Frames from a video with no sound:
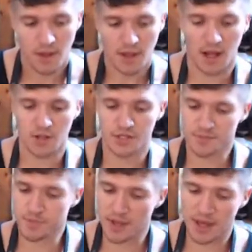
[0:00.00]
and I'll
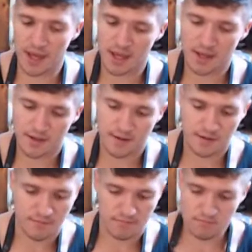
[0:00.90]
just play,
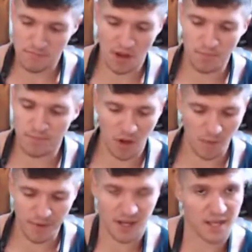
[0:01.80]
I'll
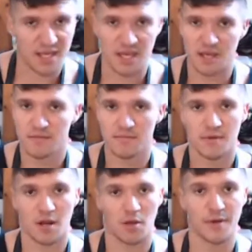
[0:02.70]
pick a key
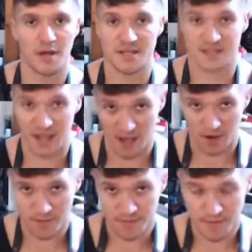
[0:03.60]
and I'll pick a
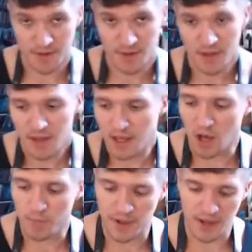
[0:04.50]
scale and
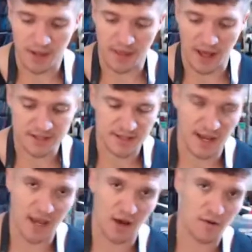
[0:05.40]
I'll play that
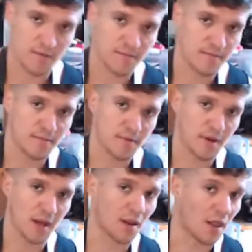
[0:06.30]
scale
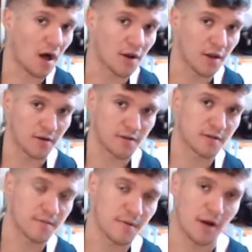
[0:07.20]
in long
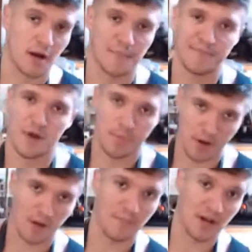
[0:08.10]
notes. I'll put
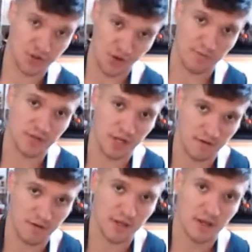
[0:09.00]
on a metronome
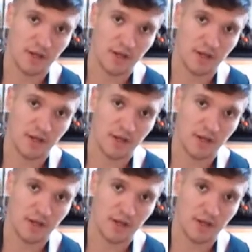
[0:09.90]
generally